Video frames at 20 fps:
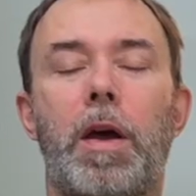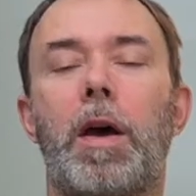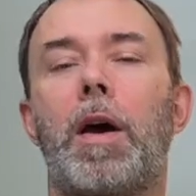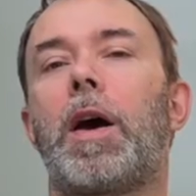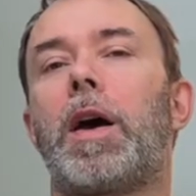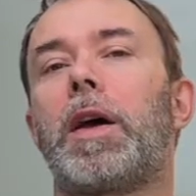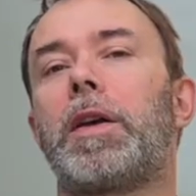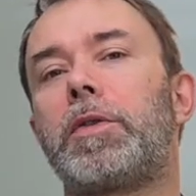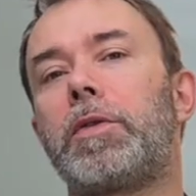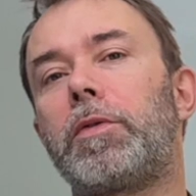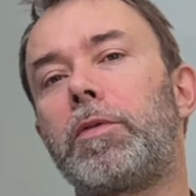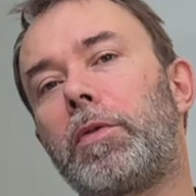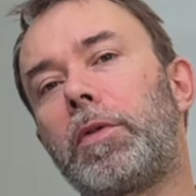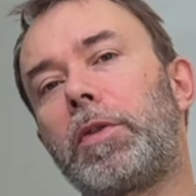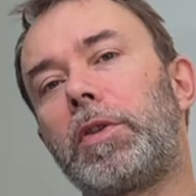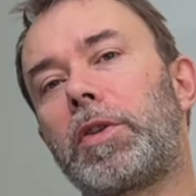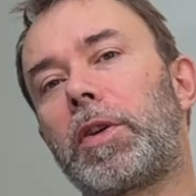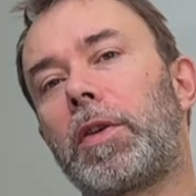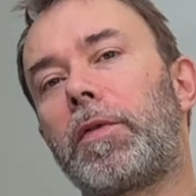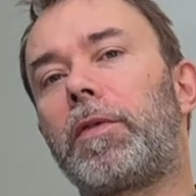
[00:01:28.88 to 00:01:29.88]
as you know
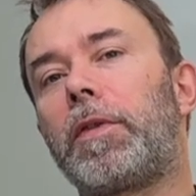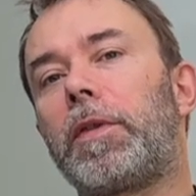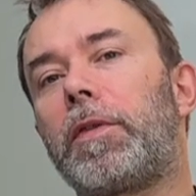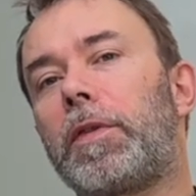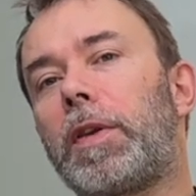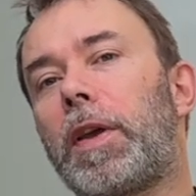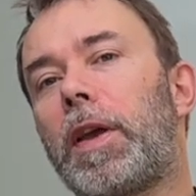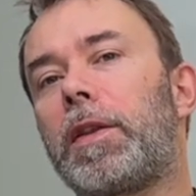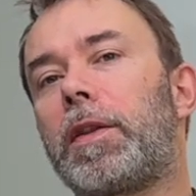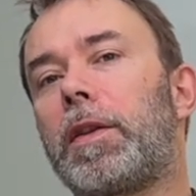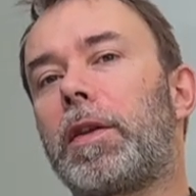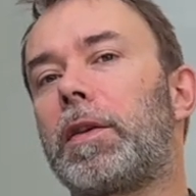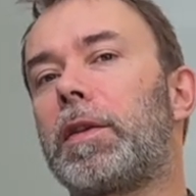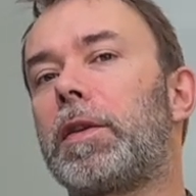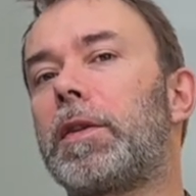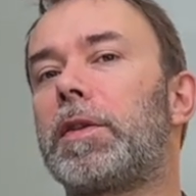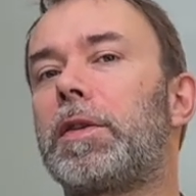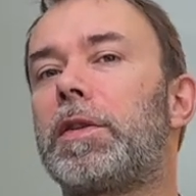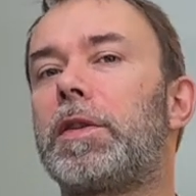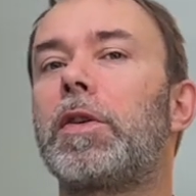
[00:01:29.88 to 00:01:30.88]
in Chef Vivien,
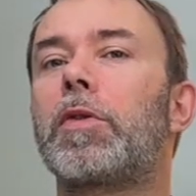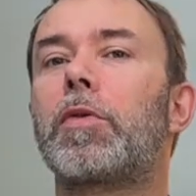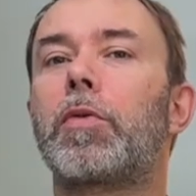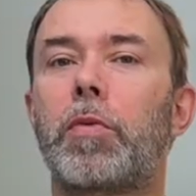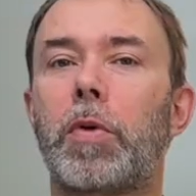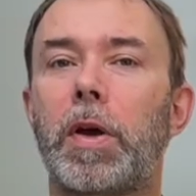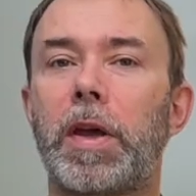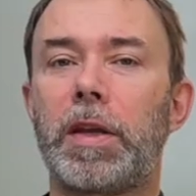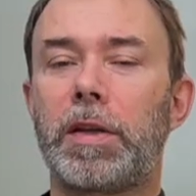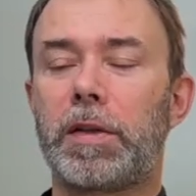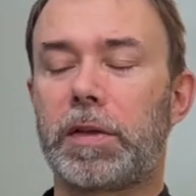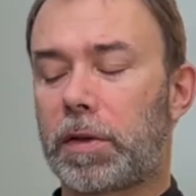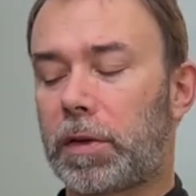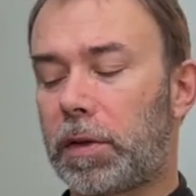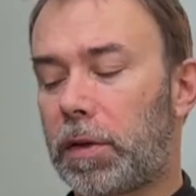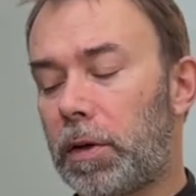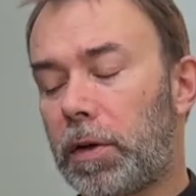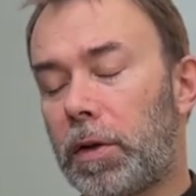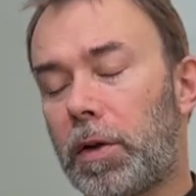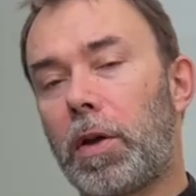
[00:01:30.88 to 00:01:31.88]
zero
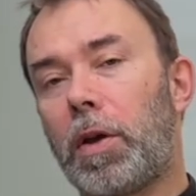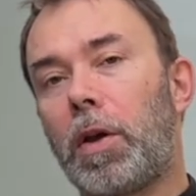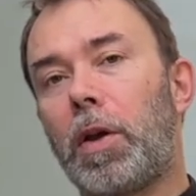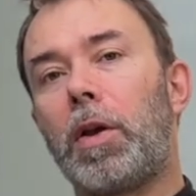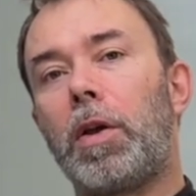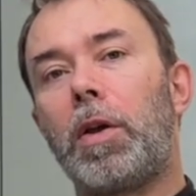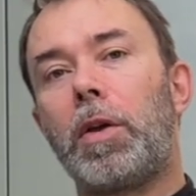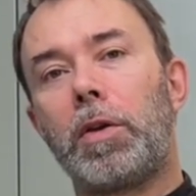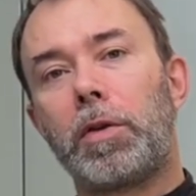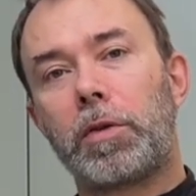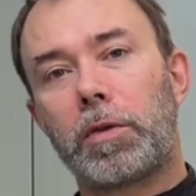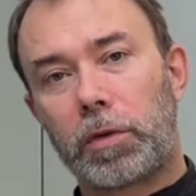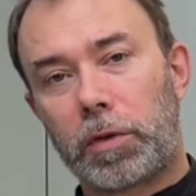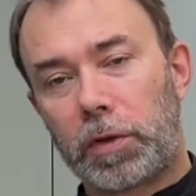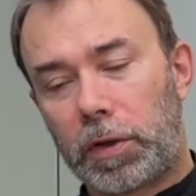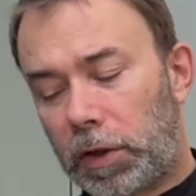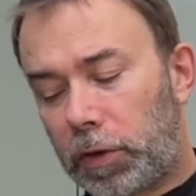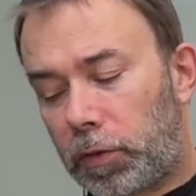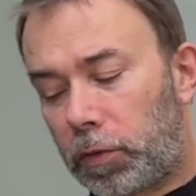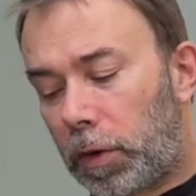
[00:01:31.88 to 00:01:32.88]
waste. So
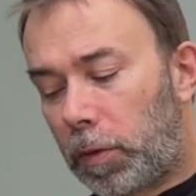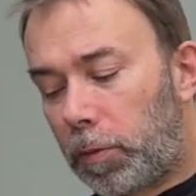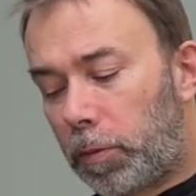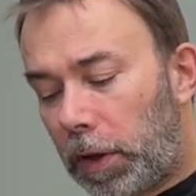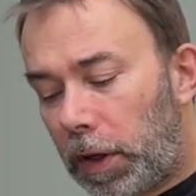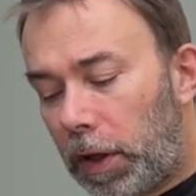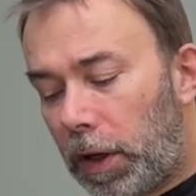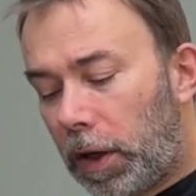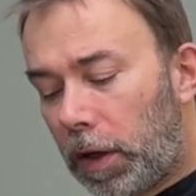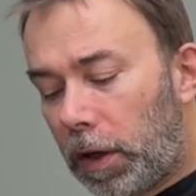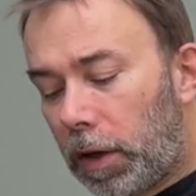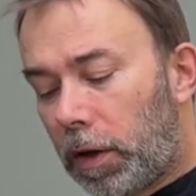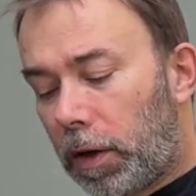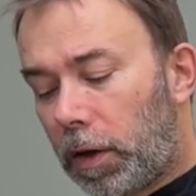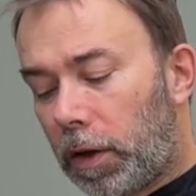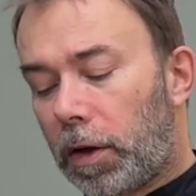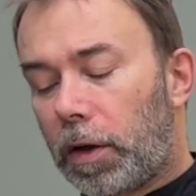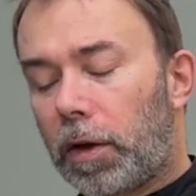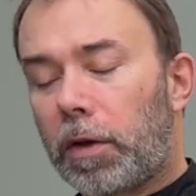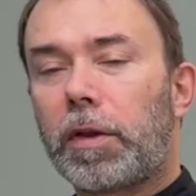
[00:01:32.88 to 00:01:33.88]
this will be
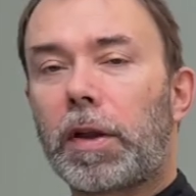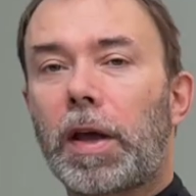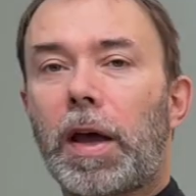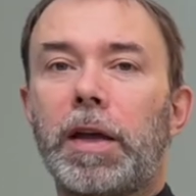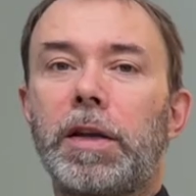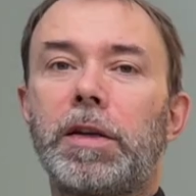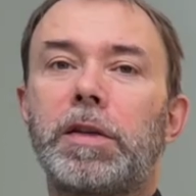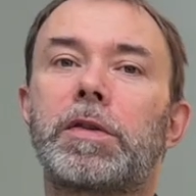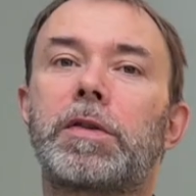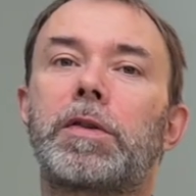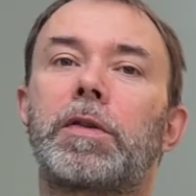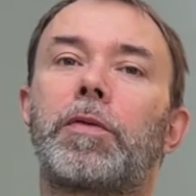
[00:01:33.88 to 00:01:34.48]
a nice